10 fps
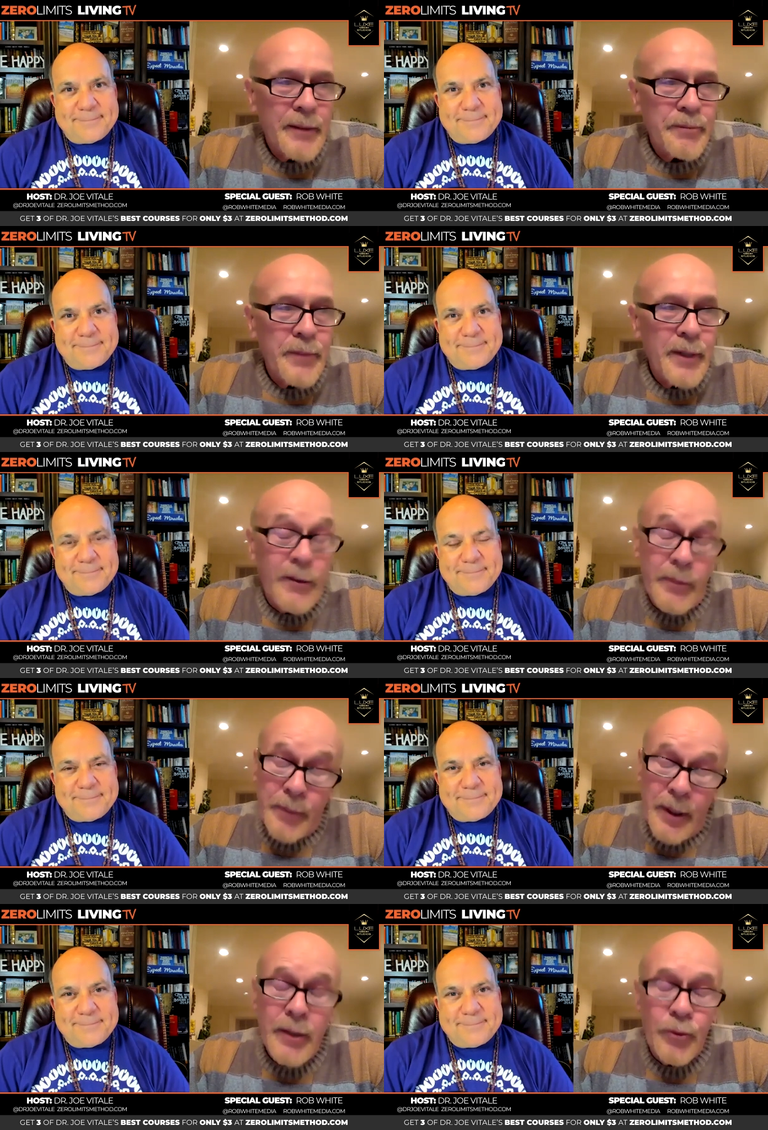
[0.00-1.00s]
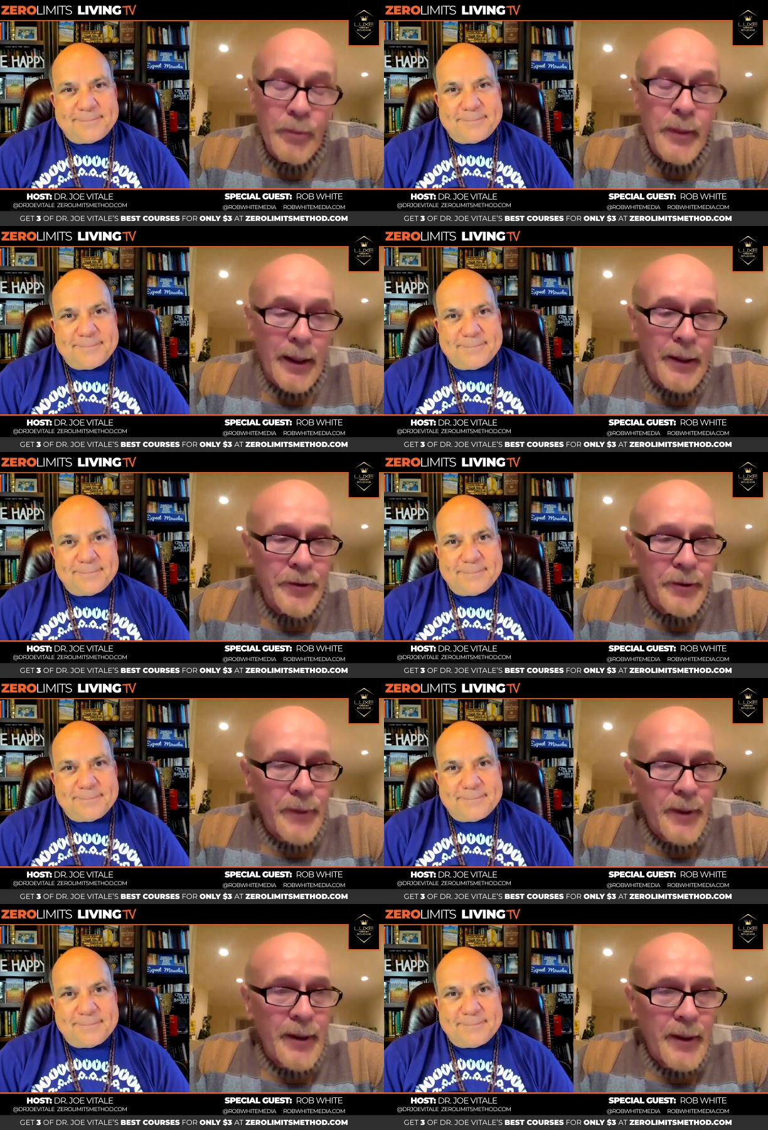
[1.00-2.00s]
Speaker 1: uh, even being a womanizer.
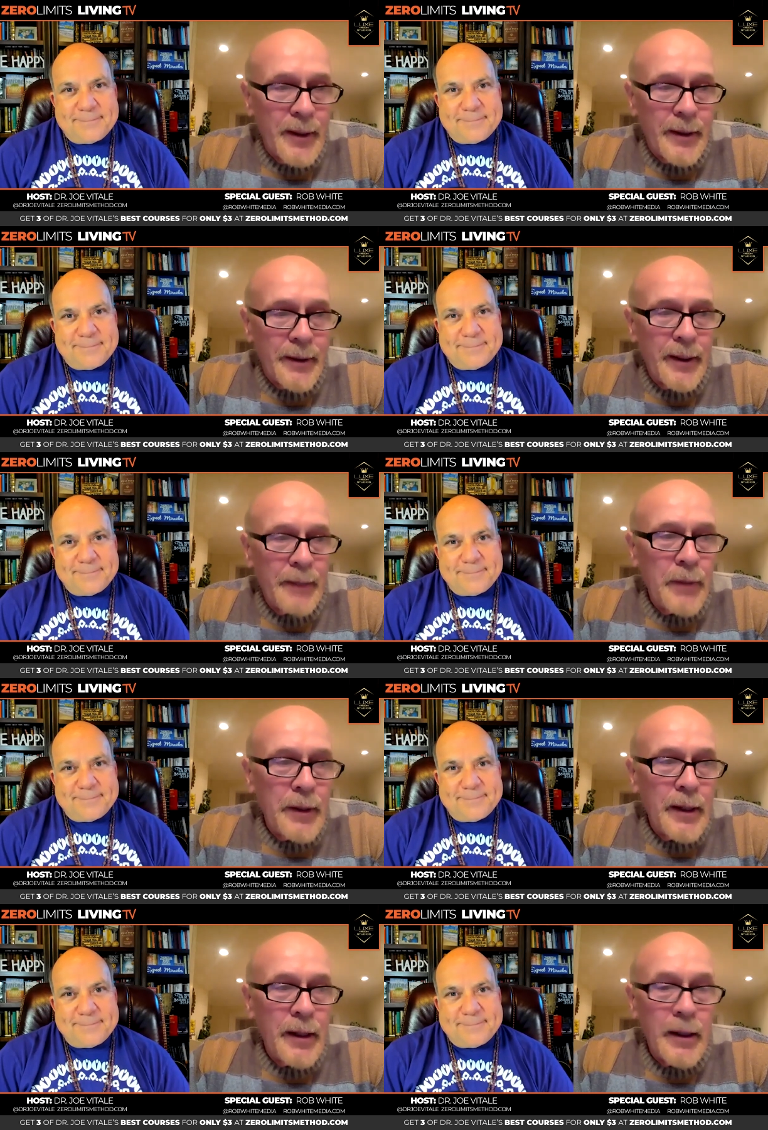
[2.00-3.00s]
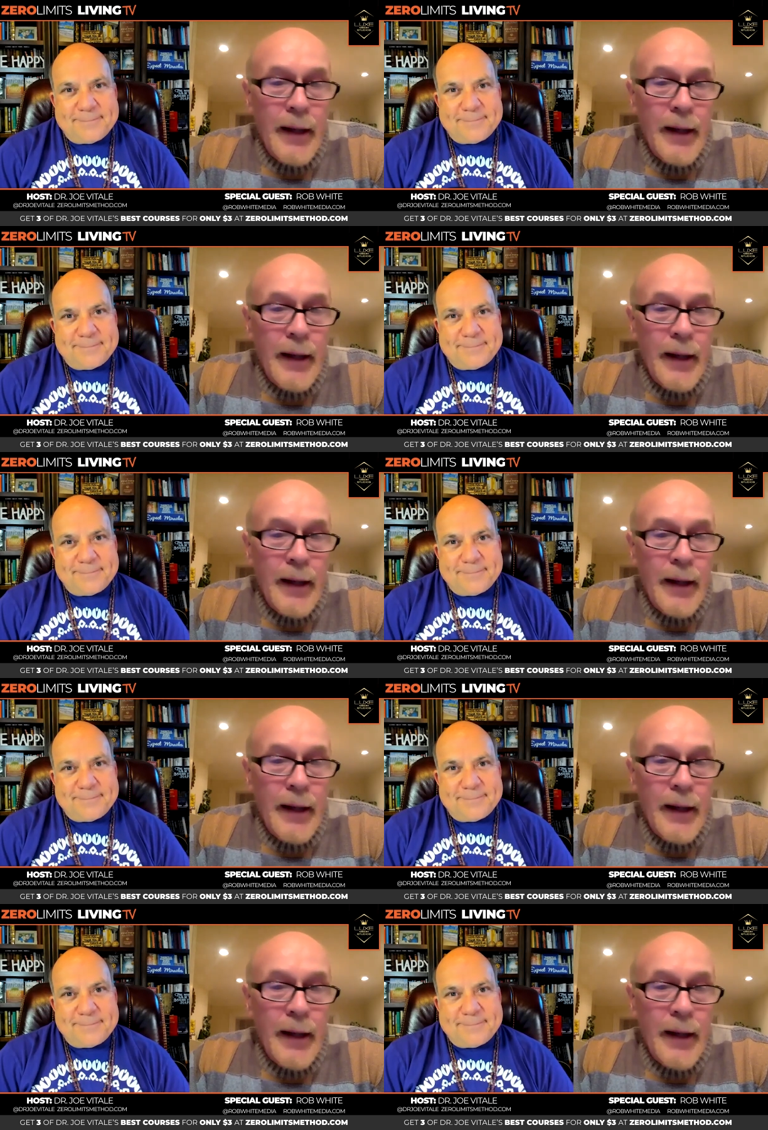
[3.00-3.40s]
Uh, now,